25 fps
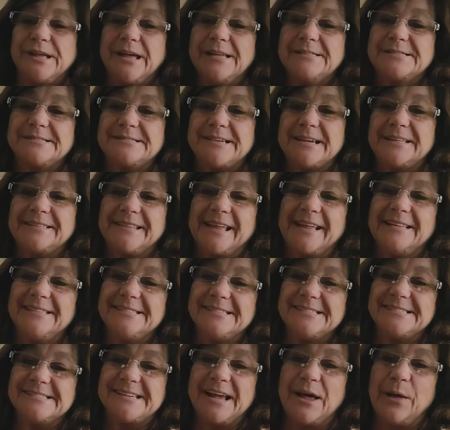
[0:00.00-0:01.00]

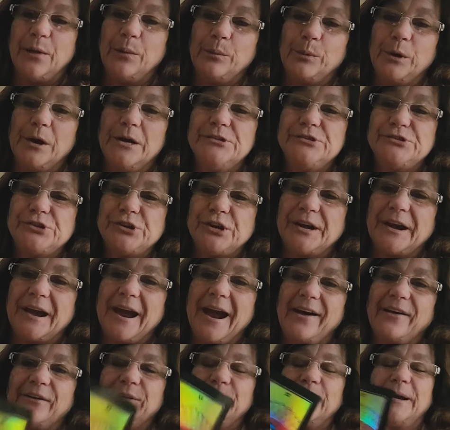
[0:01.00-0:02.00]
That's a celebration
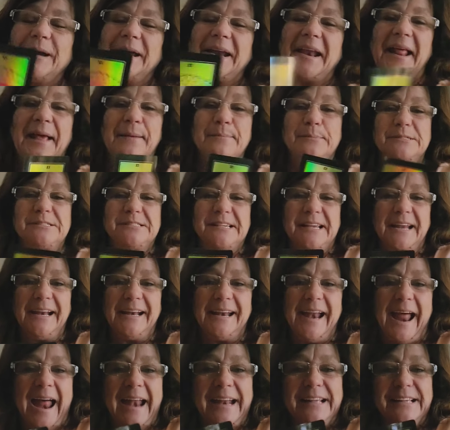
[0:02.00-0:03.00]
card. Look at him
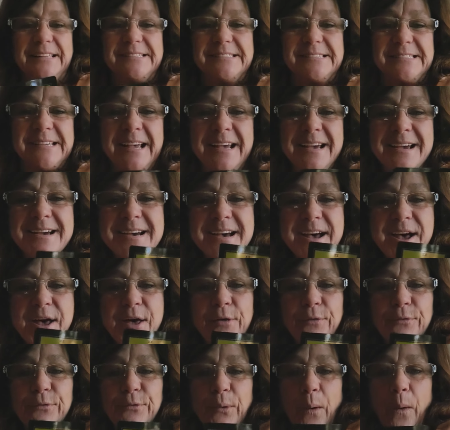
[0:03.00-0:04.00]
sitting on his
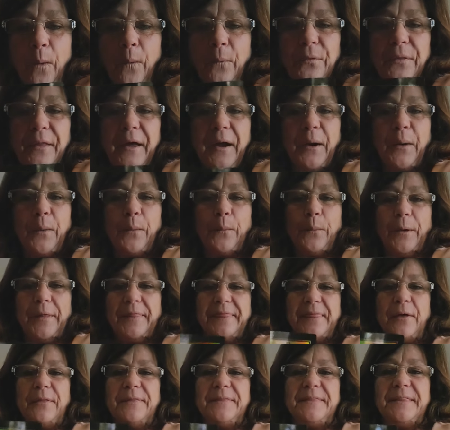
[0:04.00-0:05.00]
throne there
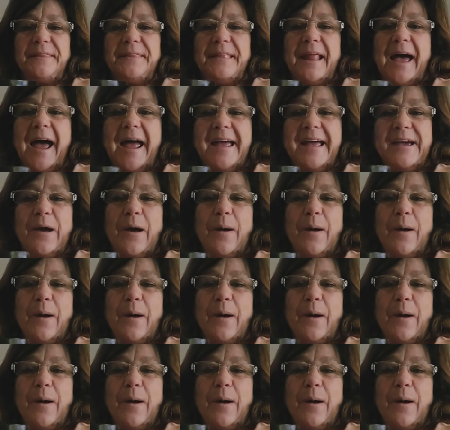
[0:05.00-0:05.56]
with the Nine